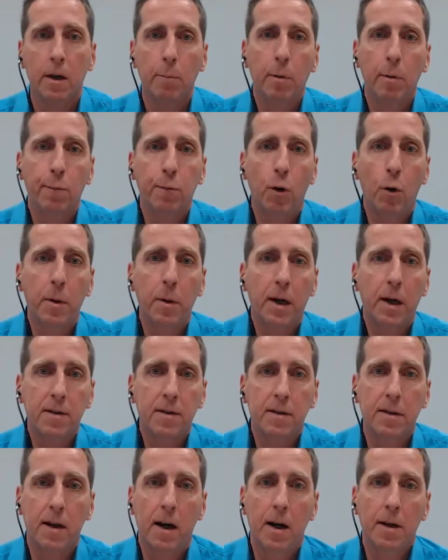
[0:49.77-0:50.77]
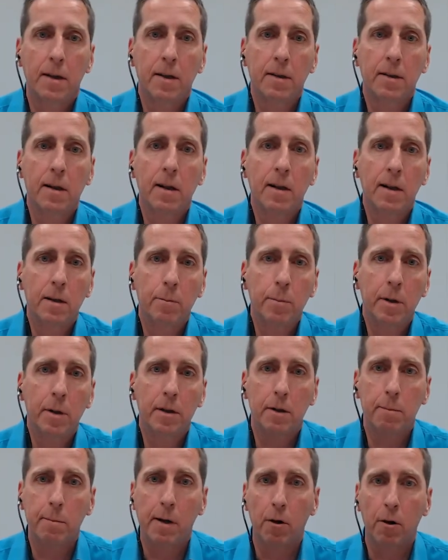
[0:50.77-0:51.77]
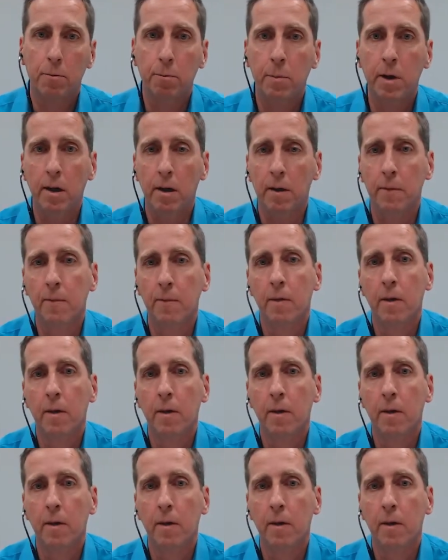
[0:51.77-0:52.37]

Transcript: Before we get started, a little bit about me.